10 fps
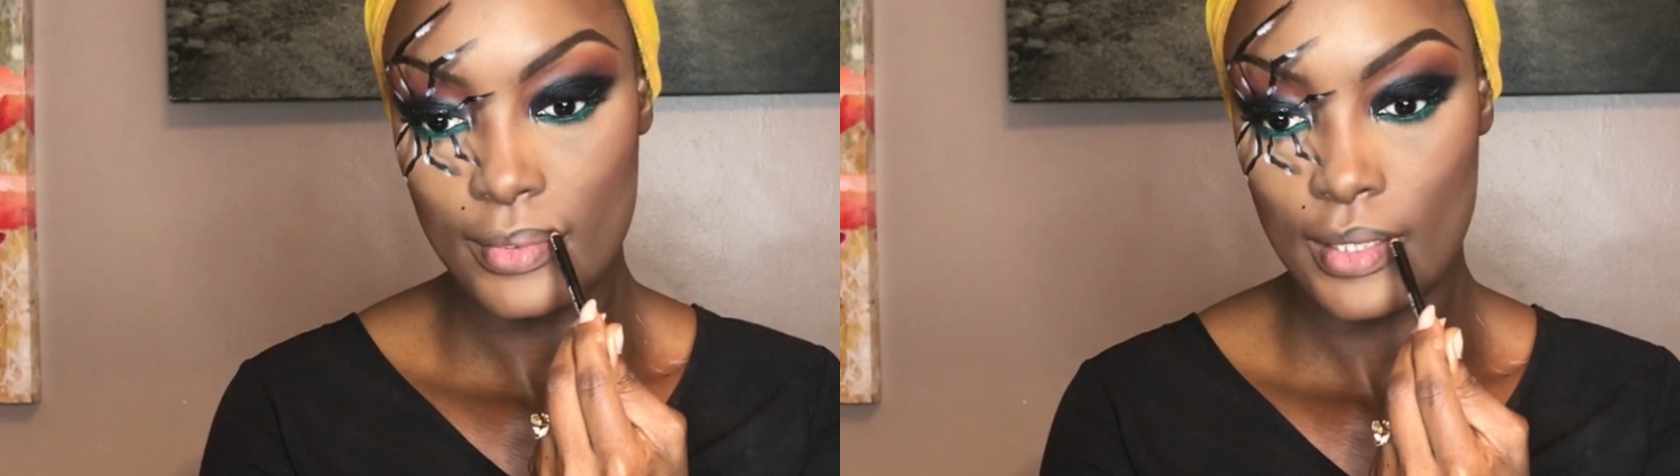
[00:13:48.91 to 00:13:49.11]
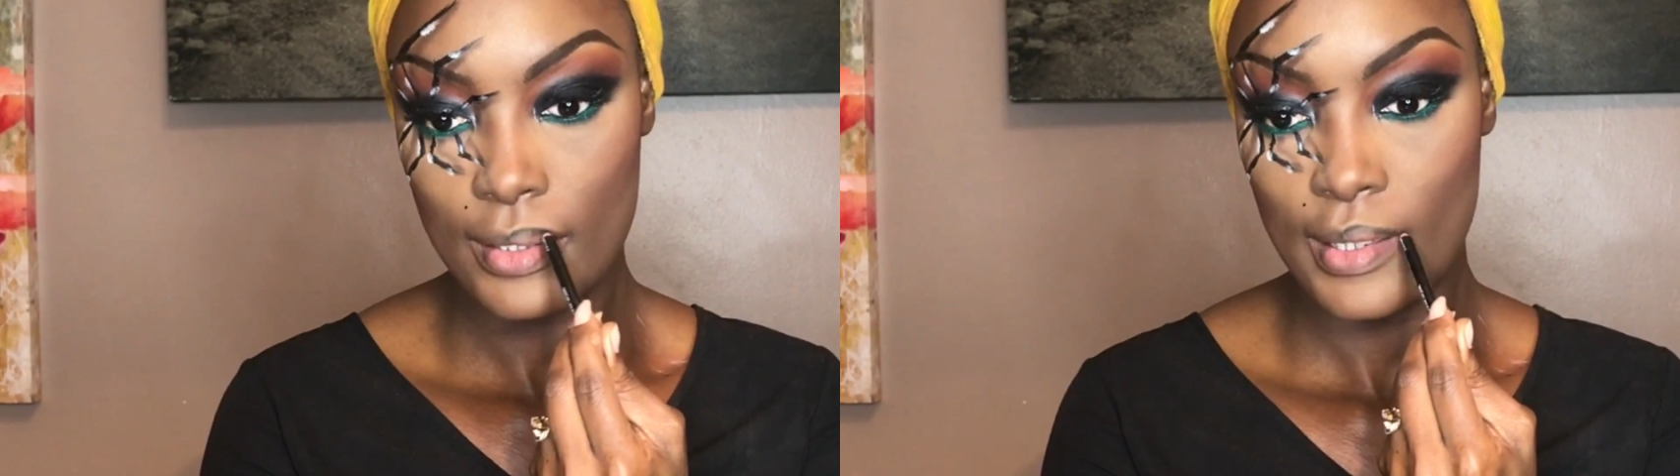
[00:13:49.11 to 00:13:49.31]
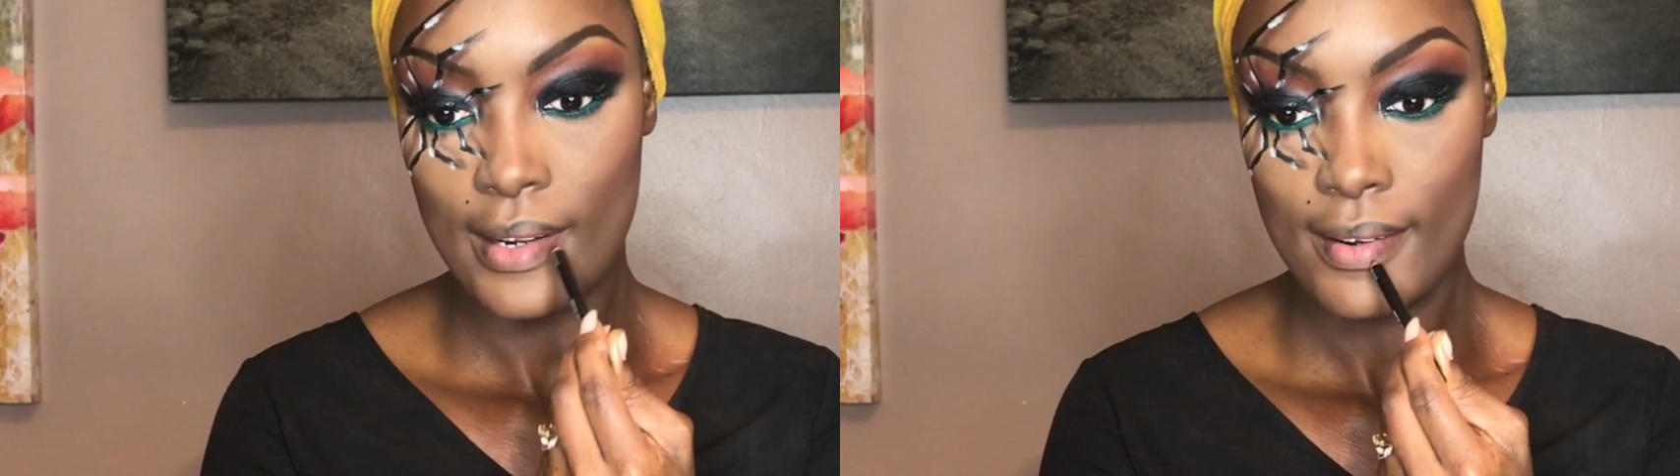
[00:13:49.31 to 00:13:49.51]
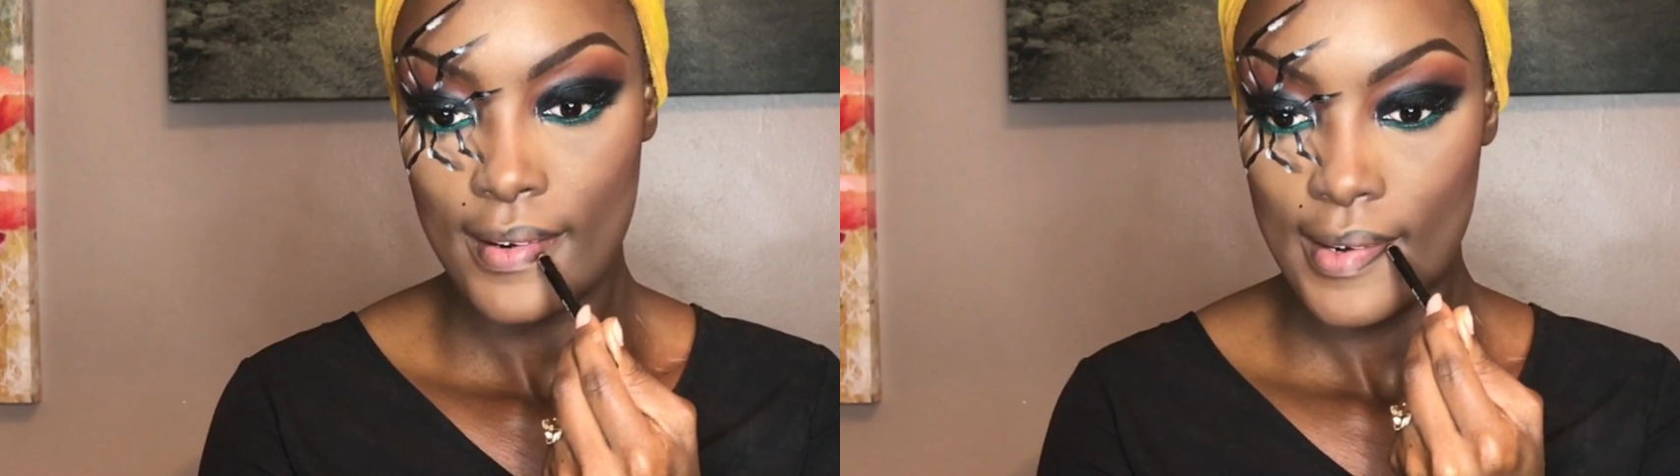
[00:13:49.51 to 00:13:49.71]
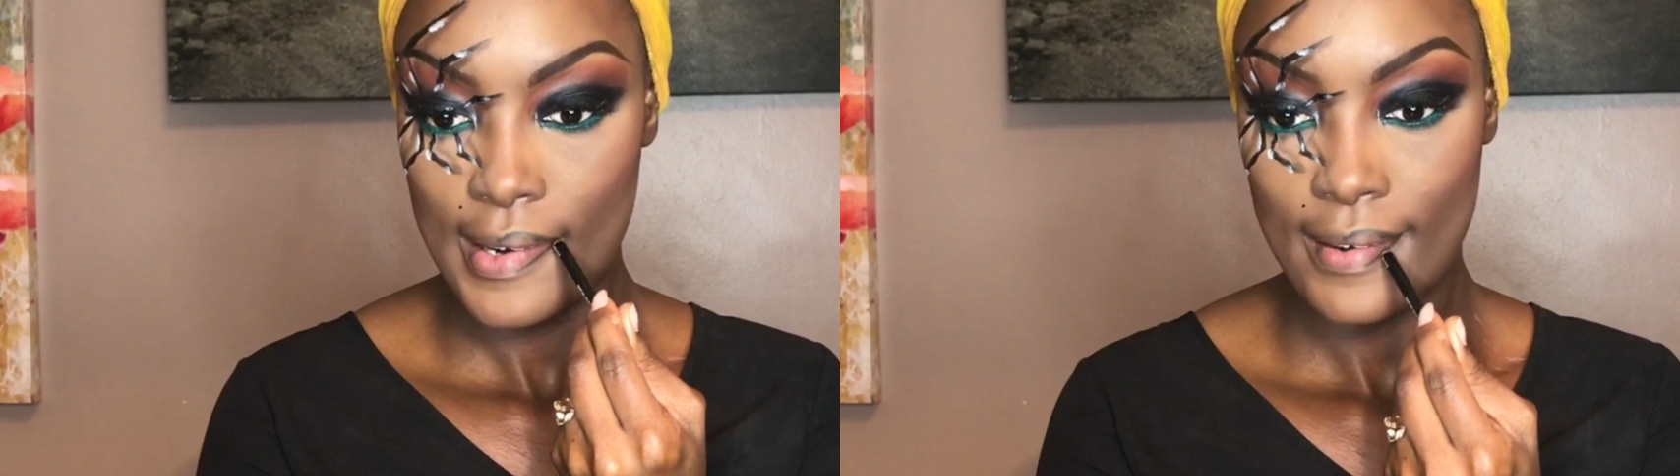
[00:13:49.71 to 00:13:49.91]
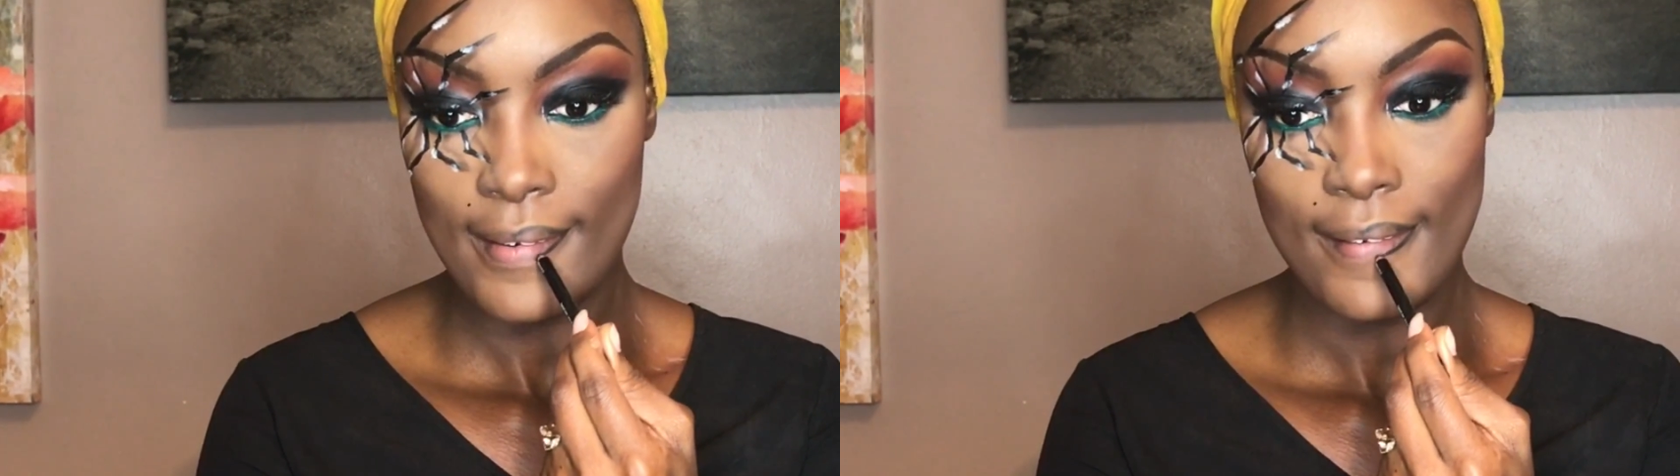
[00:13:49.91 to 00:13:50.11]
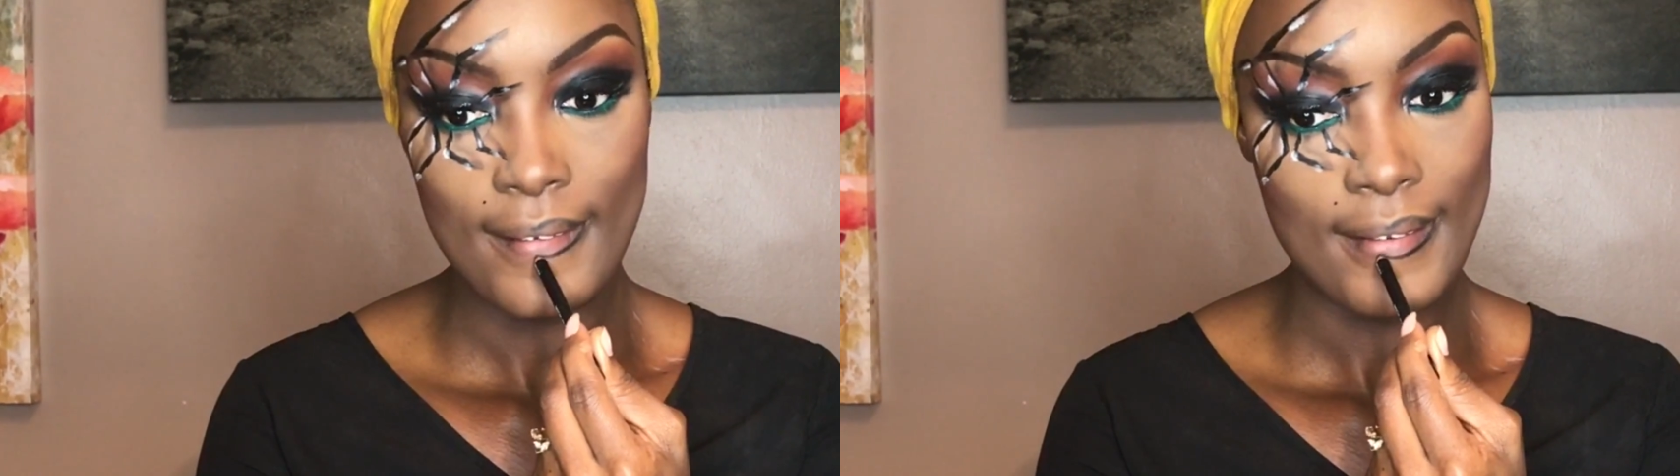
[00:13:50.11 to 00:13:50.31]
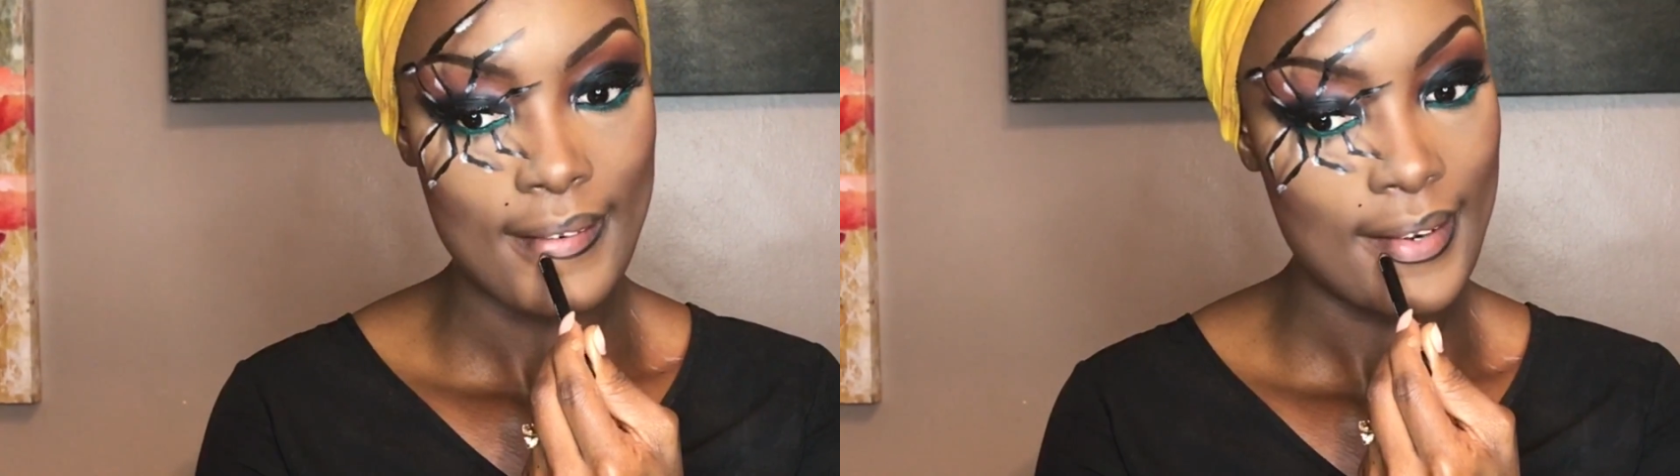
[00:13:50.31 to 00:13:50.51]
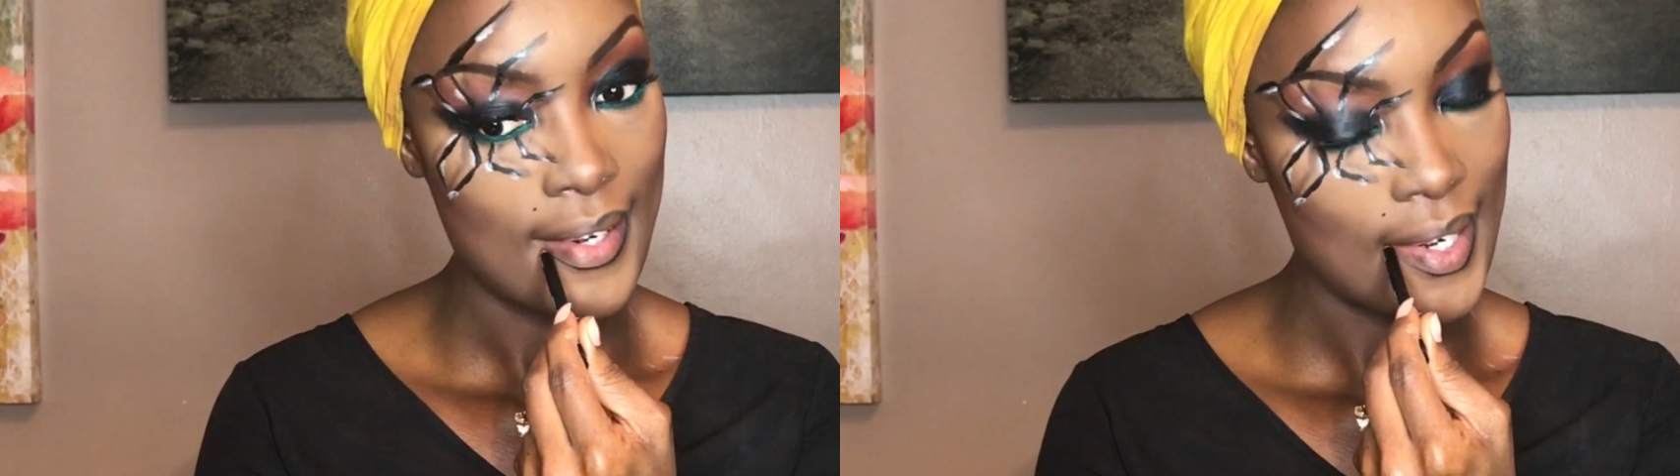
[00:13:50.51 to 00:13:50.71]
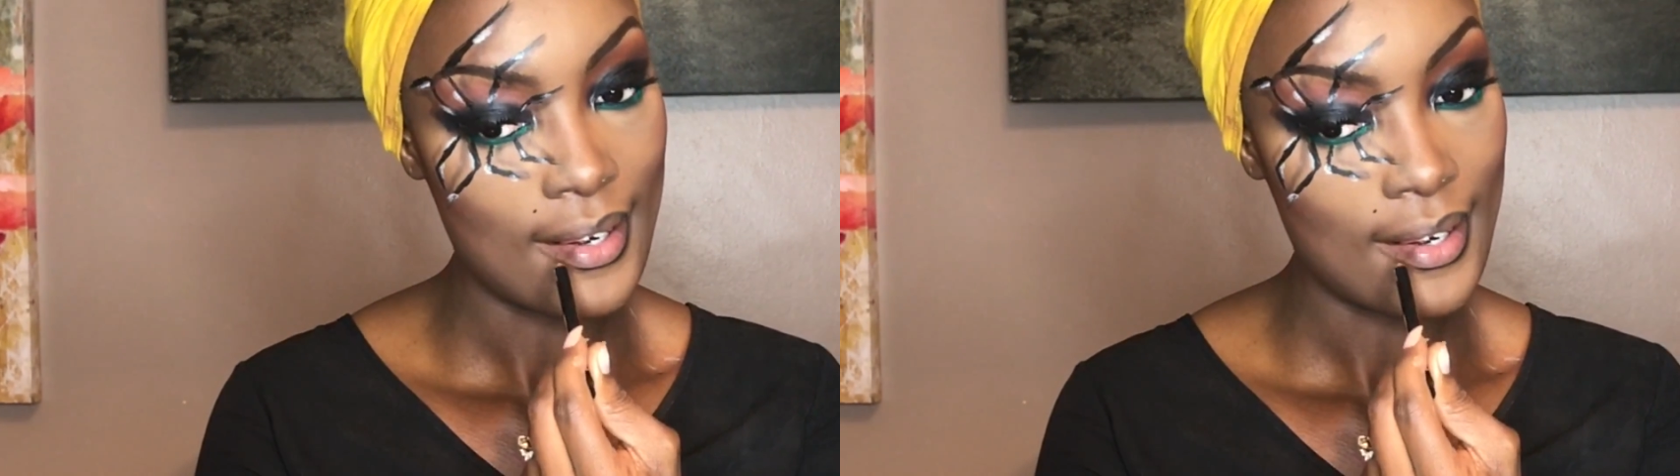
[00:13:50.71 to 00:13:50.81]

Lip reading: So I created two different lip looks